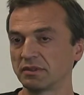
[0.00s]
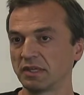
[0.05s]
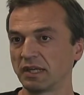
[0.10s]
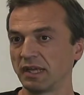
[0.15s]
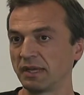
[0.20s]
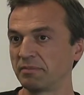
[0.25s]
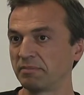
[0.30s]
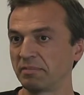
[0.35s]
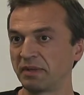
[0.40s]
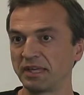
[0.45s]

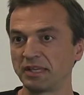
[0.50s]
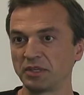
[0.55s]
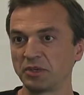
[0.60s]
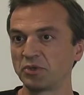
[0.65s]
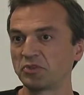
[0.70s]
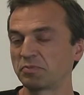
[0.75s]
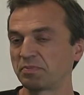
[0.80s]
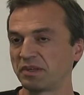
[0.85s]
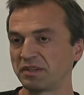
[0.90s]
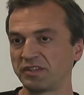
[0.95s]
and being
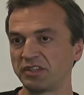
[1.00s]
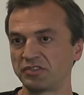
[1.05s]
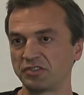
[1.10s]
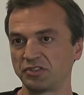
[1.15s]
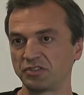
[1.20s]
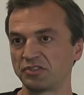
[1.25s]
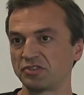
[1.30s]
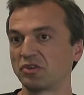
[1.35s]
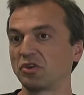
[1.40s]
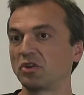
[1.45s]
used by
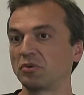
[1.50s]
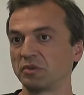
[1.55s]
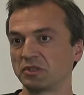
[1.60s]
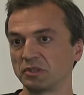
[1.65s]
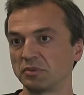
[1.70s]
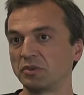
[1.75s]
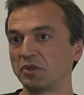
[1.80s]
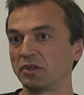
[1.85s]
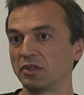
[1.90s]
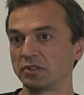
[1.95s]
researchers all over
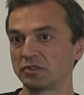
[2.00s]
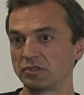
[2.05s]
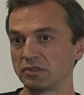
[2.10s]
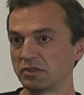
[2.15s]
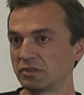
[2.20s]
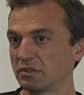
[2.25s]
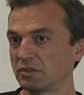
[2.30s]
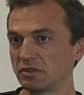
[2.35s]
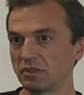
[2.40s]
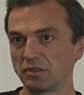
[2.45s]
the world
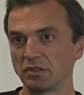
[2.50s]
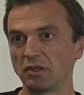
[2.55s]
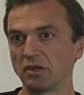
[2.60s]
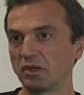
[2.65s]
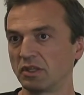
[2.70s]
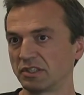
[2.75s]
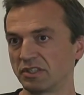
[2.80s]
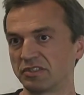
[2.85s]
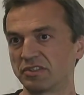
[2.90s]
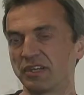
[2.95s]

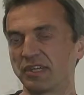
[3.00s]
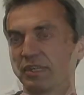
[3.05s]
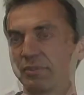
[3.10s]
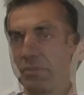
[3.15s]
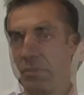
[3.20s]
all the time.